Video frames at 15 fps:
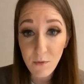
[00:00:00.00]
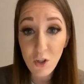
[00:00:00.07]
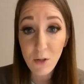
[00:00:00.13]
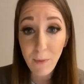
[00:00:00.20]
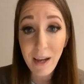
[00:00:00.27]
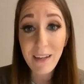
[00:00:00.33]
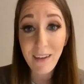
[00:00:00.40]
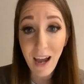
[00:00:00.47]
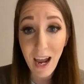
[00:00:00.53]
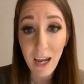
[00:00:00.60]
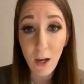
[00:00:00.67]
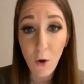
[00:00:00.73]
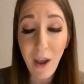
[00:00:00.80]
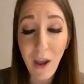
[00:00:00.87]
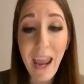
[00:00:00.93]
She might die.
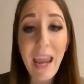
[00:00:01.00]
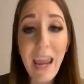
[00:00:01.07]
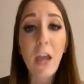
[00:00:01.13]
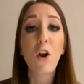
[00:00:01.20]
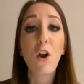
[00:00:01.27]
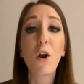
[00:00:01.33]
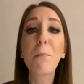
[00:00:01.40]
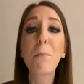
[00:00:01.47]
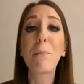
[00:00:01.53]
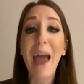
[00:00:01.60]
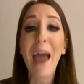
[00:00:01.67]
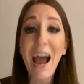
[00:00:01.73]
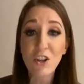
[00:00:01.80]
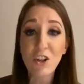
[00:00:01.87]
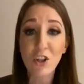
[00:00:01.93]
Okay. And her
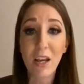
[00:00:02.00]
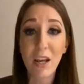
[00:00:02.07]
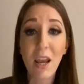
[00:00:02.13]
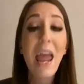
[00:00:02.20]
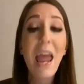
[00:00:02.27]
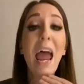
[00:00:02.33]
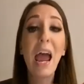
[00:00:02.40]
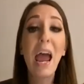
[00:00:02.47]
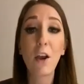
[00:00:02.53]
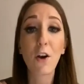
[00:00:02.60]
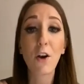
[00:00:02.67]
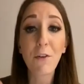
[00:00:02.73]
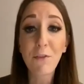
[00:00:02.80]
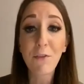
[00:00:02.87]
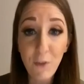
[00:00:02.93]
passion and
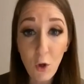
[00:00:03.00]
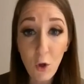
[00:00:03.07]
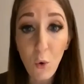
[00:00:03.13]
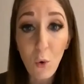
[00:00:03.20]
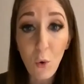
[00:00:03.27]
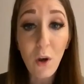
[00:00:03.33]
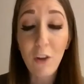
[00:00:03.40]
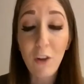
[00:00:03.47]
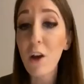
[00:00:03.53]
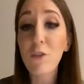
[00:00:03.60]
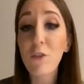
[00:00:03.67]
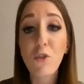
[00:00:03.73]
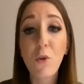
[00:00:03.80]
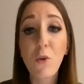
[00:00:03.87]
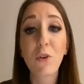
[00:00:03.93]
her fuel, a
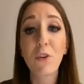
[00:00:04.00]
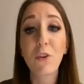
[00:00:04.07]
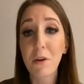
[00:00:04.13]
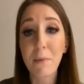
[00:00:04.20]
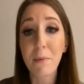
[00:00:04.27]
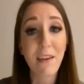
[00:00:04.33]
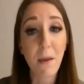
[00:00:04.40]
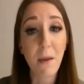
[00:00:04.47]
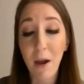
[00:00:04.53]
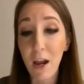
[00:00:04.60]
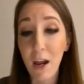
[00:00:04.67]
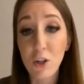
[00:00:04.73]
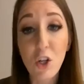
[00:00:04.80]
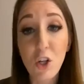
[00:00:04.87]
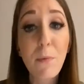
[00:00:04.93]
doctor told her you're going to be dead
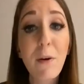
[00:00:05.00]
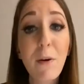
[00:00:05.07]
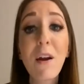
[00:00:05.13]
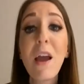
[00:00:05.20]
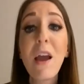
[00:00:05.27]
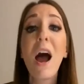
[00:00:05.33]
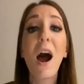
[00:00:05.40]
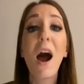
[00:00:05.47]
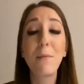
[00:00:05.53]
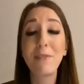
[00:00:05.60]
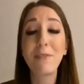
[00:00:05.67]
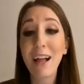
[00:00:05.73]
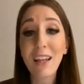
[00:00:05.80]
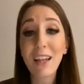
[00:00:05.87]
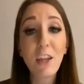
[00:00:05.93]
by October. I'm
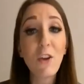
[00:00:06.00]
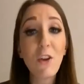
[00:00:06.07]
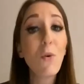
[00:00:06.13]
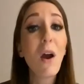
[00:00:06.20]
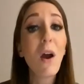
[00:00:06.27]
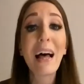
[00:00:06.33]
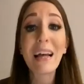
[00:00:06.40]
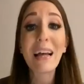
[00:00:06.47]
telling you,